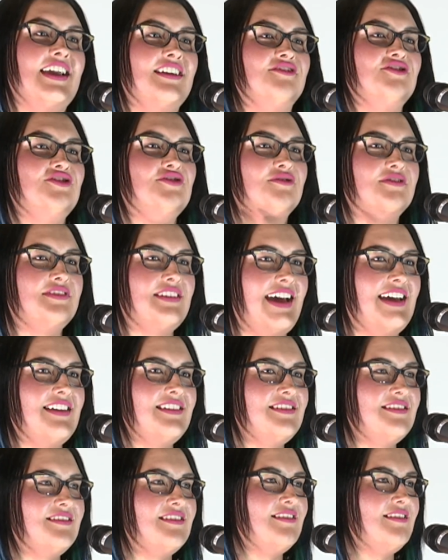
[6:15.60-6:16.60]
change your
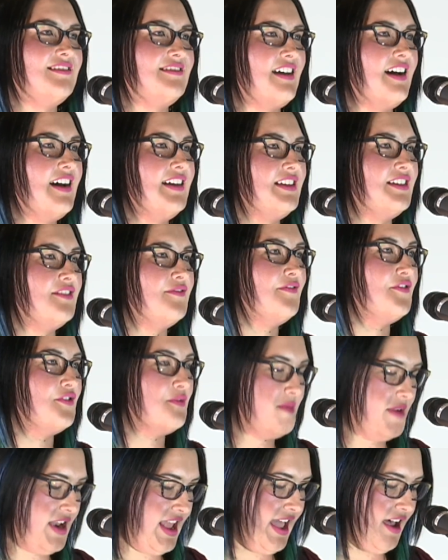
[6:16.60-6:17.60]
taste starting
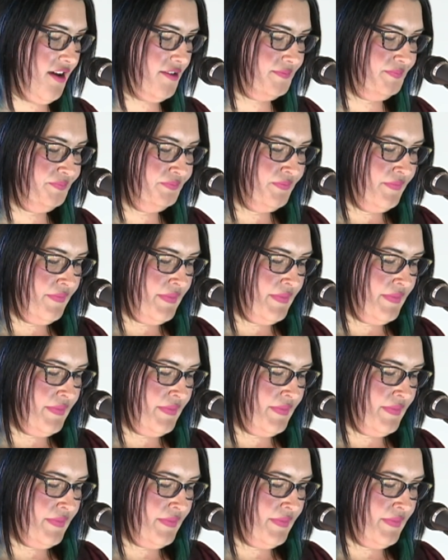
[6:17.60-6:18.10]
from now.